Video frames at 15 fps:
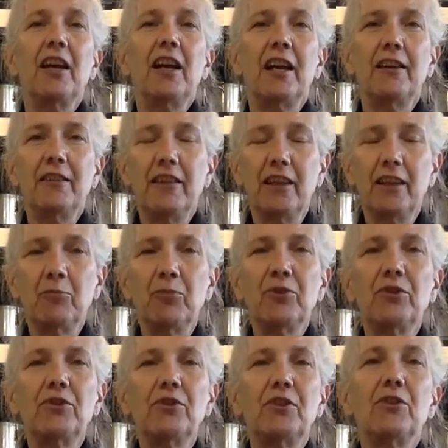and then
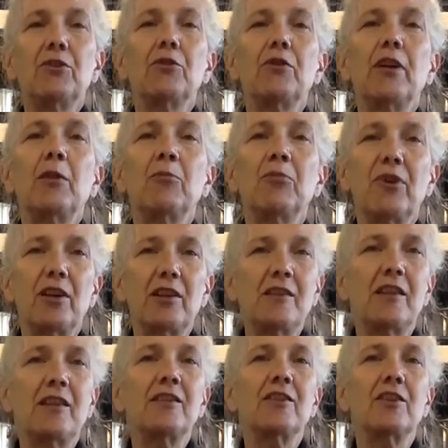put through a
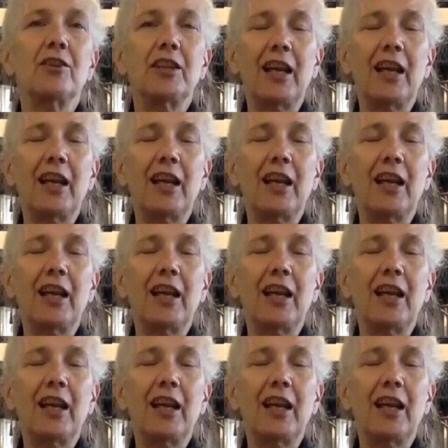process called